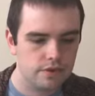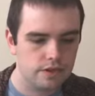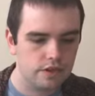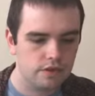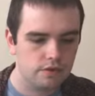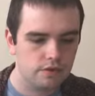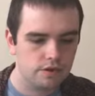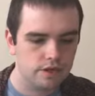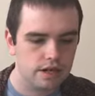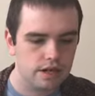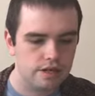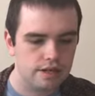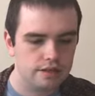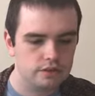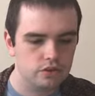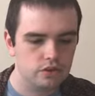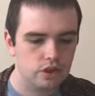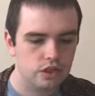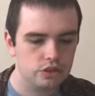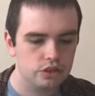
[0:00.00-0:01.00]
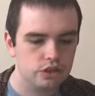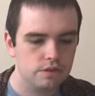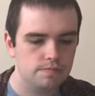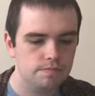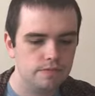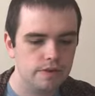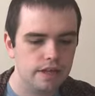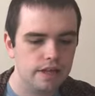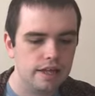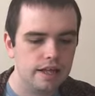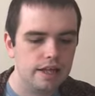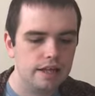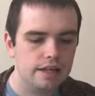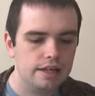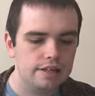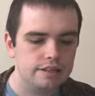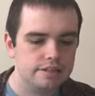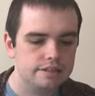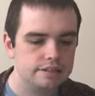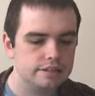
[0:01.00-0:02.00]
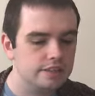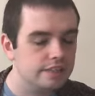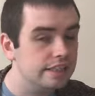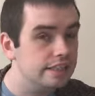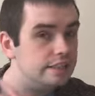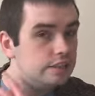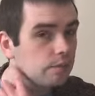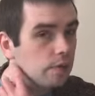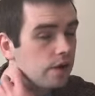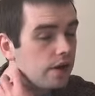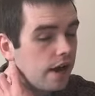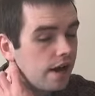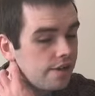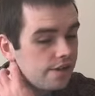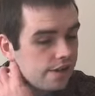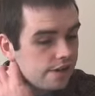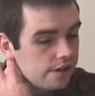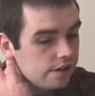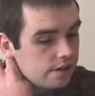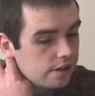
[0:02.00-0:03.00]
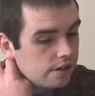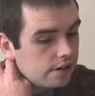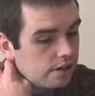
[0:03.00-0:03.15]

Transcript: Okay, next question. This is an easy one, I think.